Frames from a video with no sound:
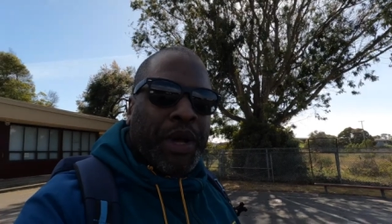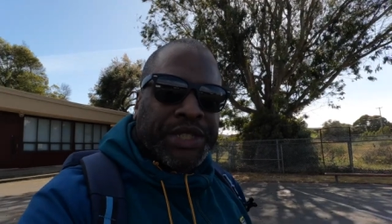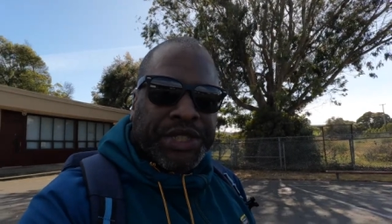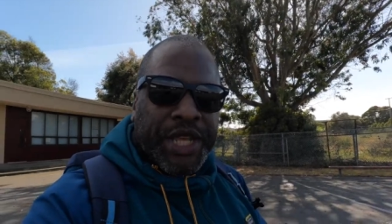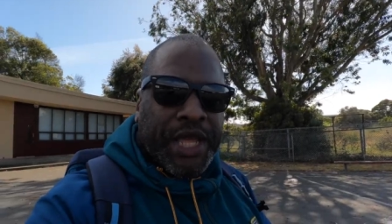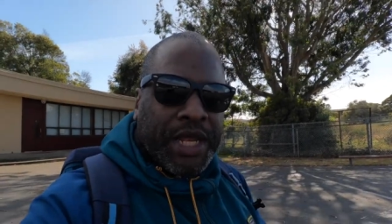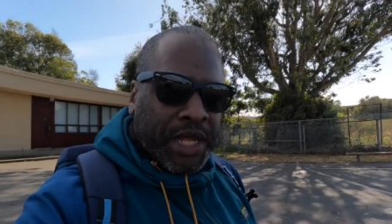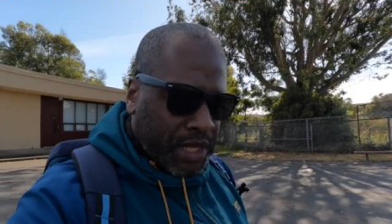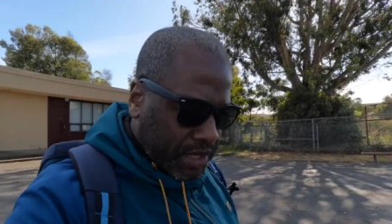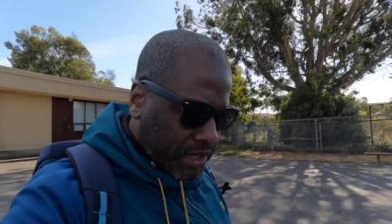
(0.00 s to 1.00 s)
bus in
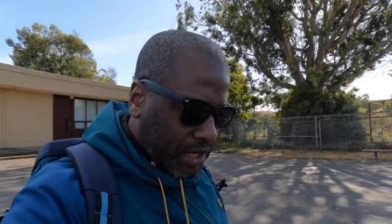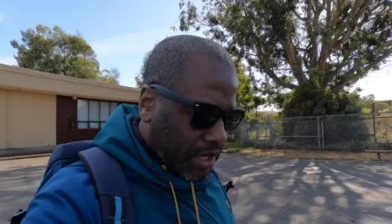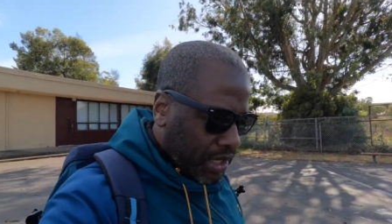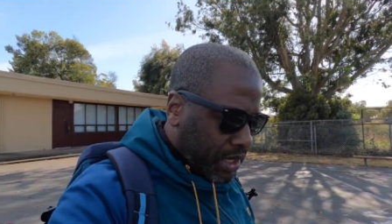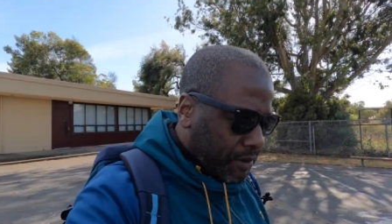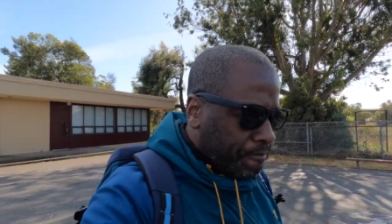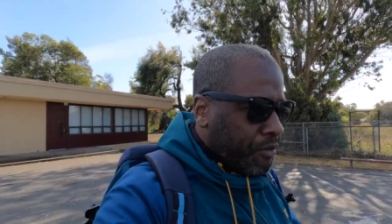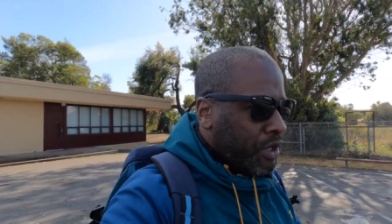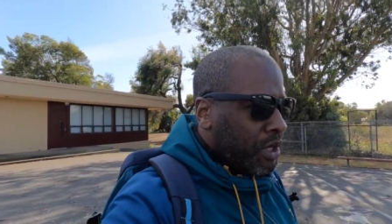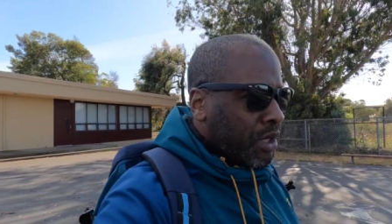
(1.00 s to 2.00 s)
the
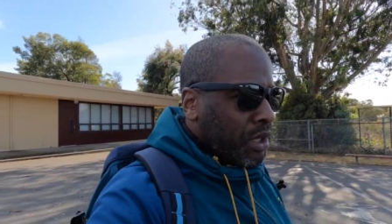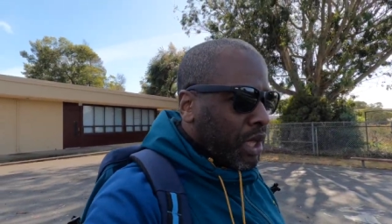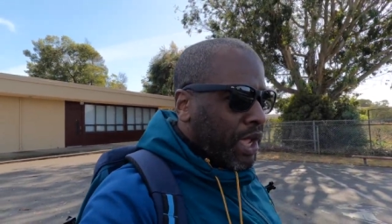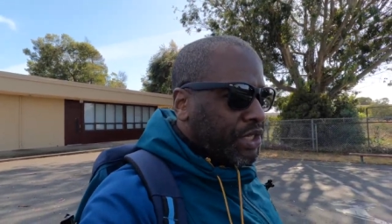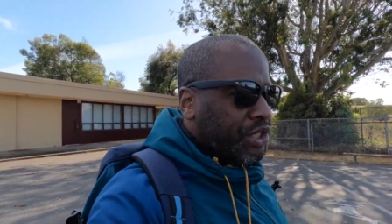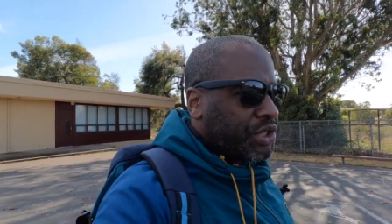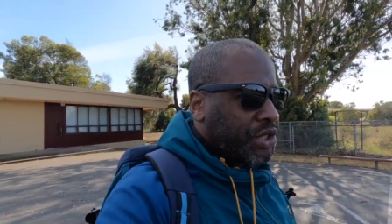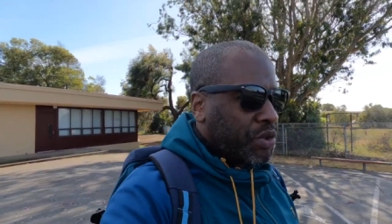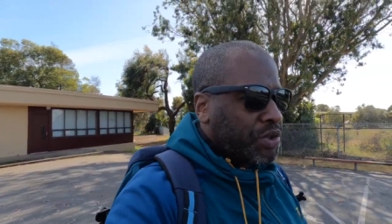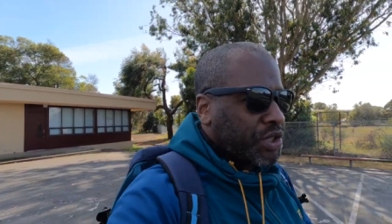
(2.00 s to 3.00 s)
Asian
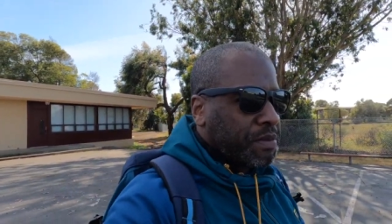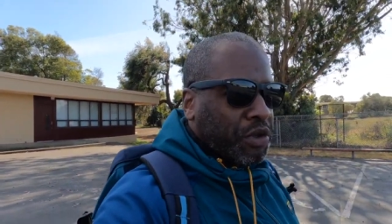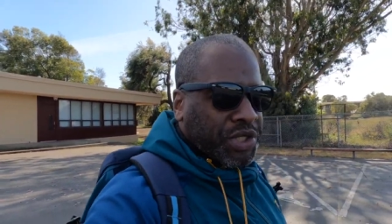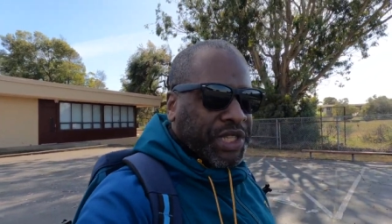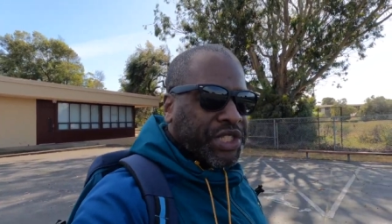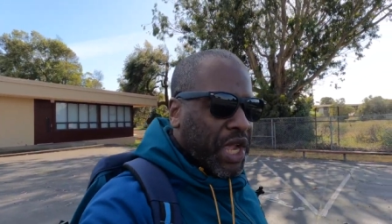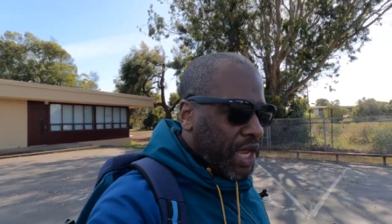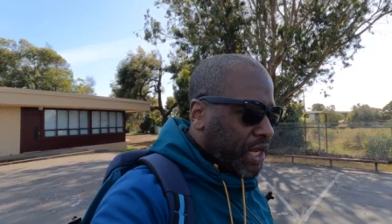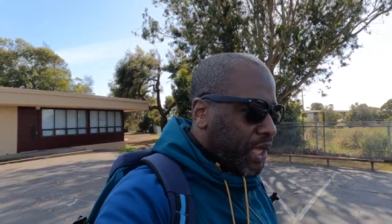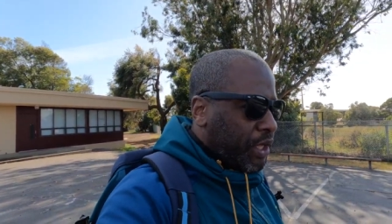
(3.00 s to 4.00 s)
students, mostly
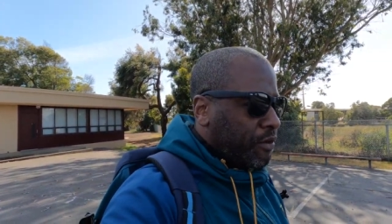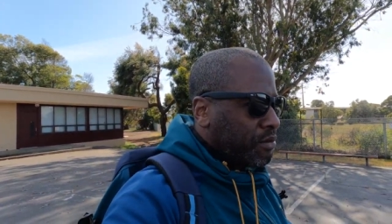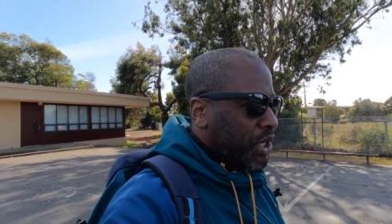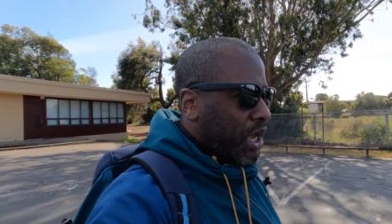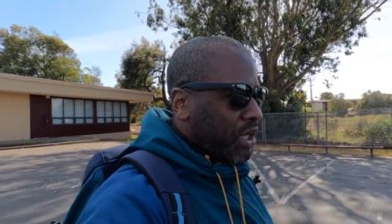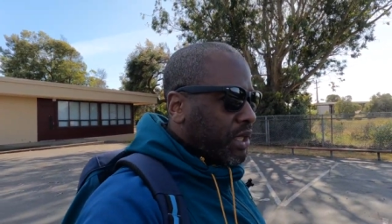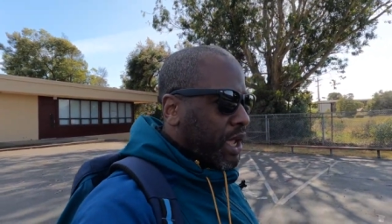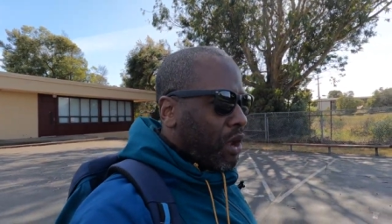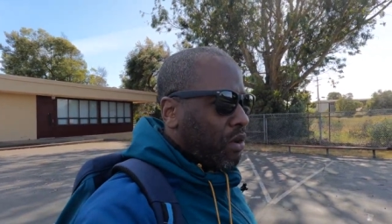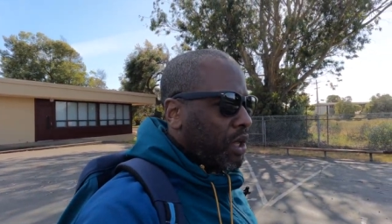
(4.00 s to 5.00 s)
Chinese from
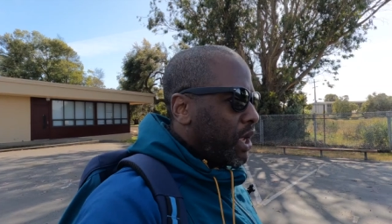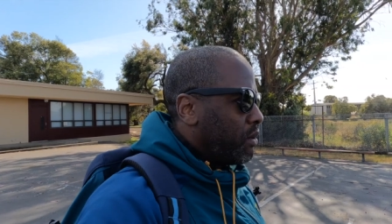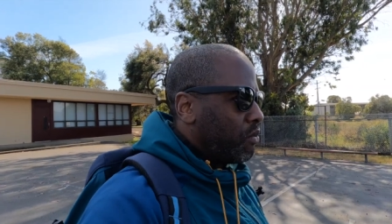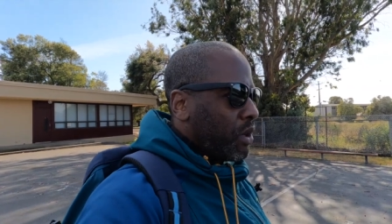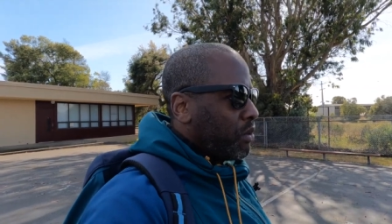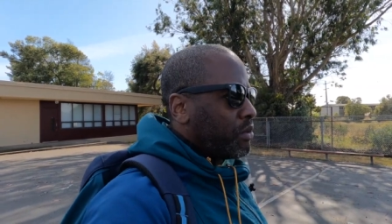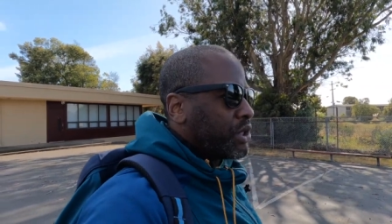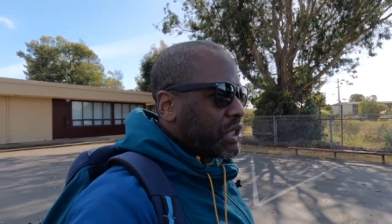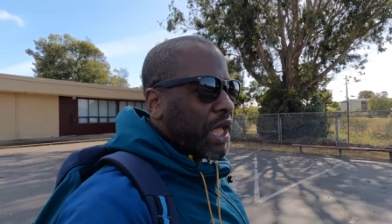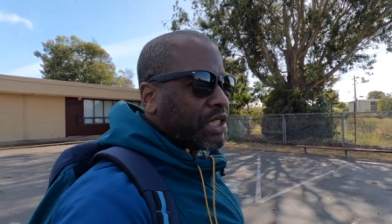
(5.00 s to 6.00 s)
Chinatown, and there were
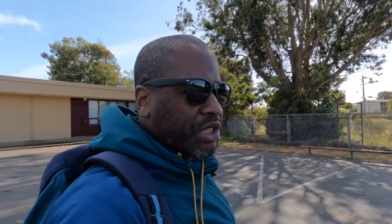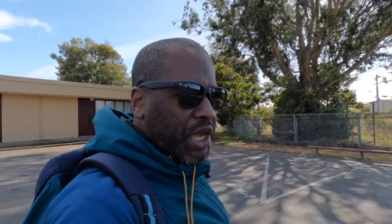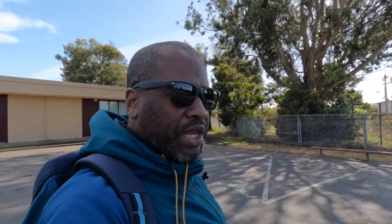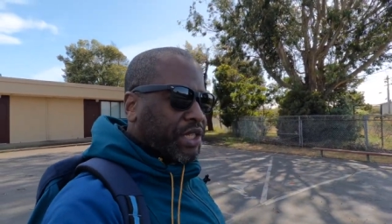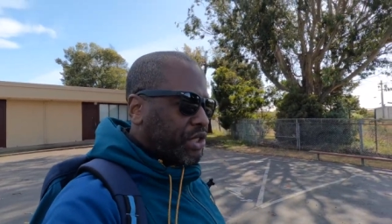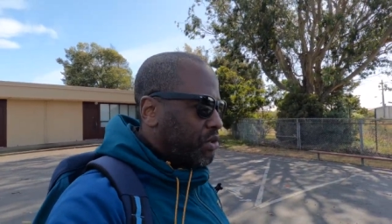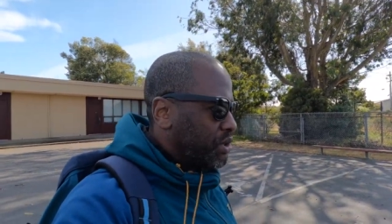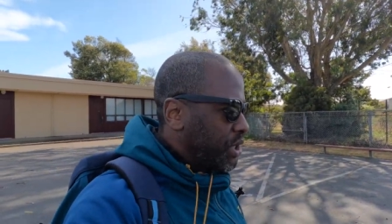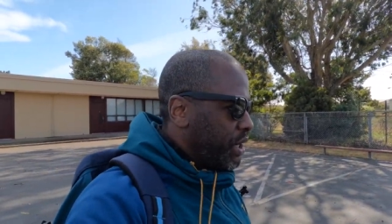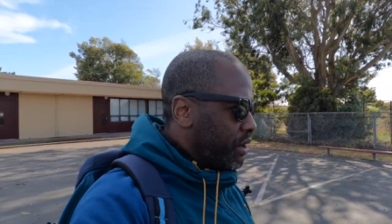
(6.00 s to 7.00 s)
just lots of Chinese
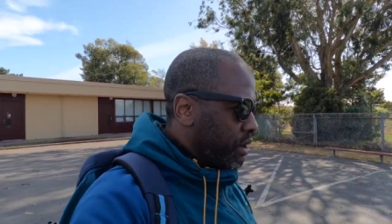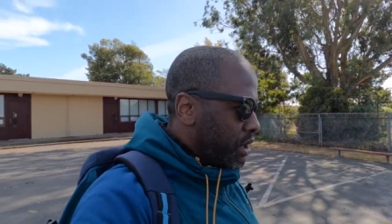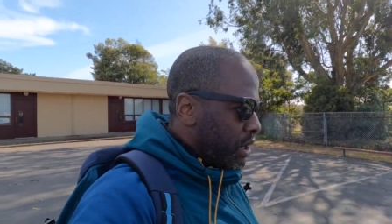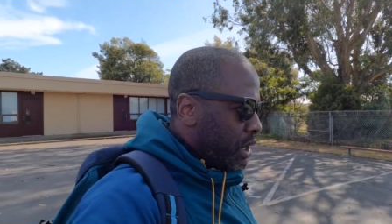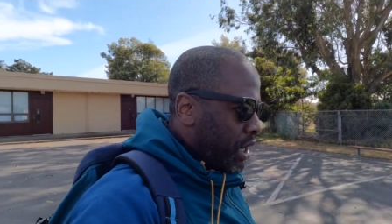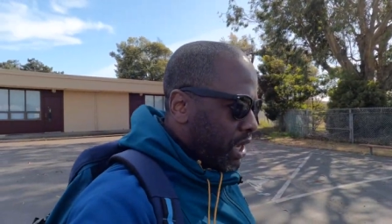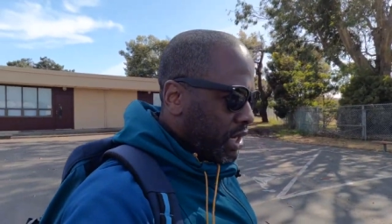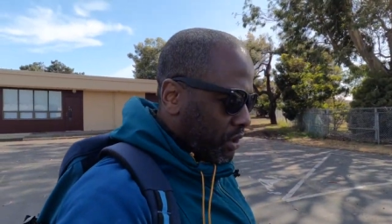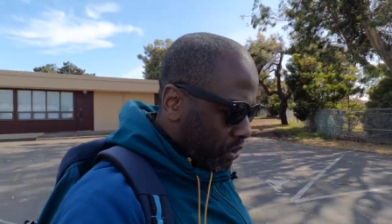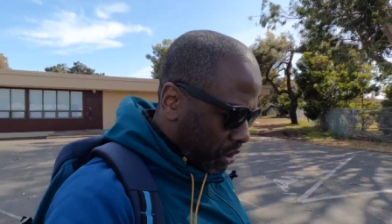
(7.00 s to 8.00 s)
students here.
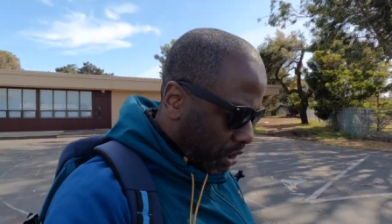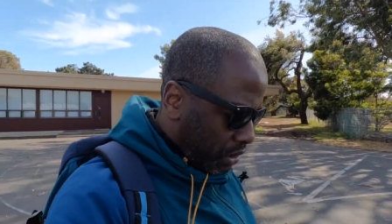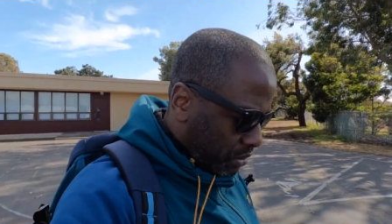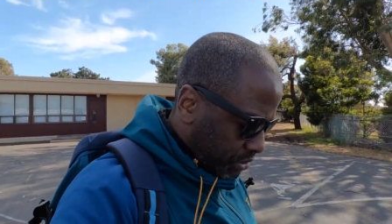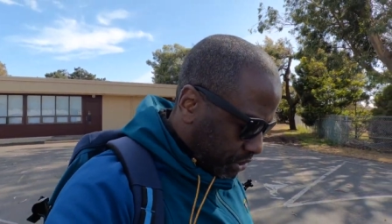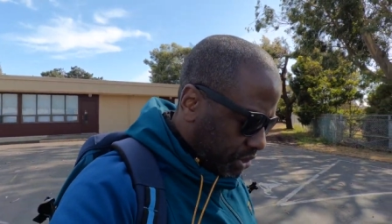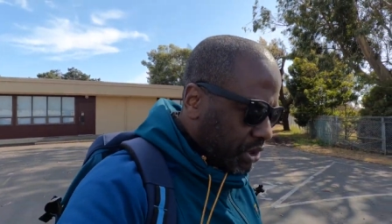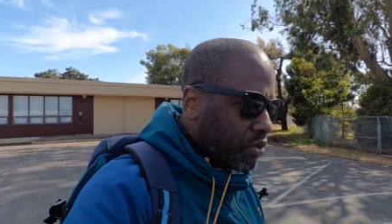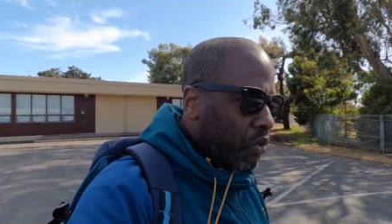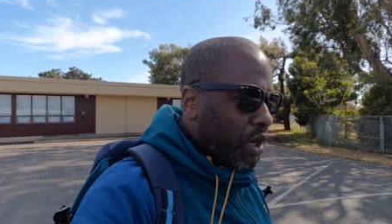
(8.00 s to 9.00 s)
And the girls
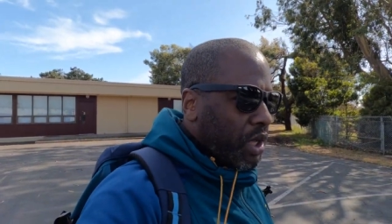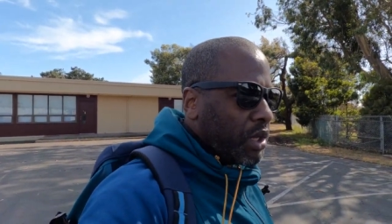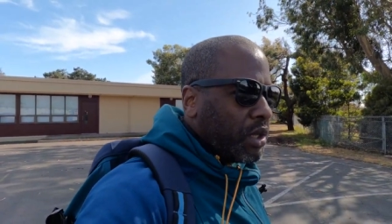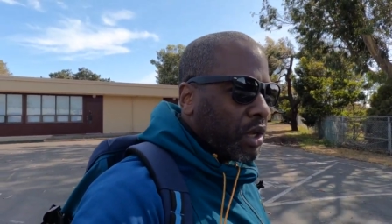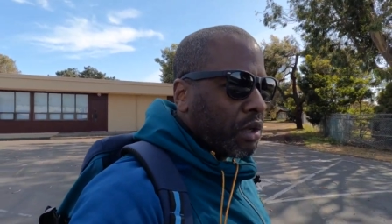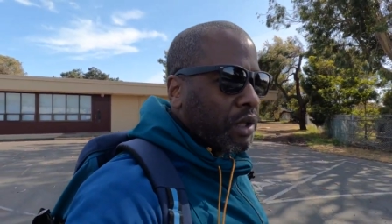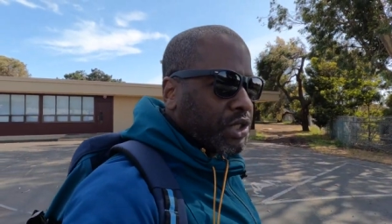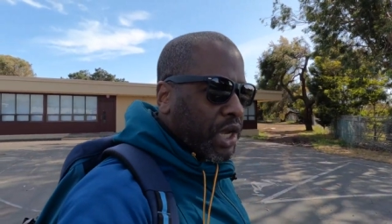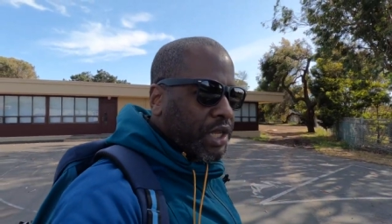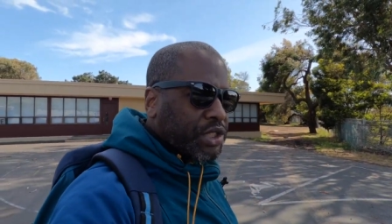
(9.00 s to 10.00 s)
would, the, the
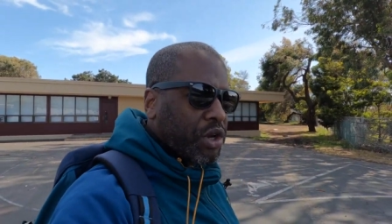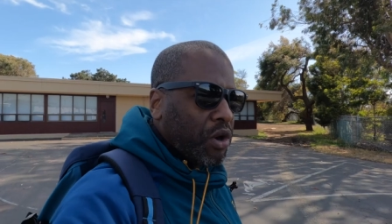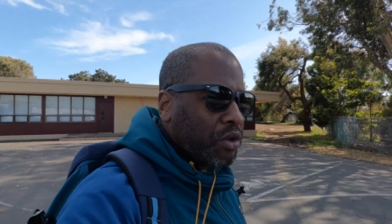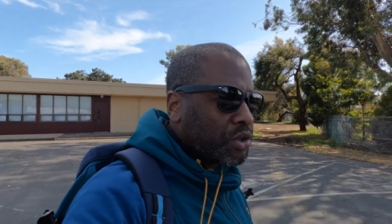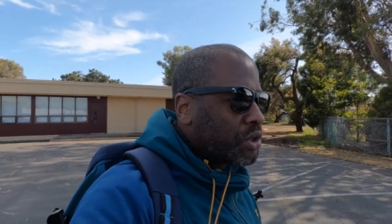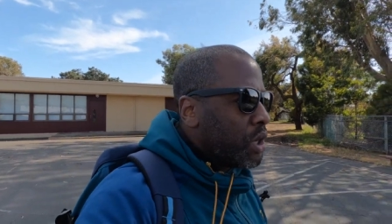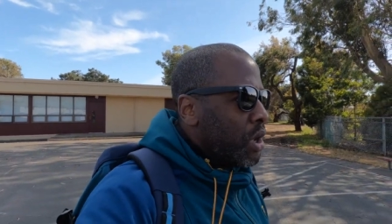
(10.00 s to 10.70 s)
Chinese girls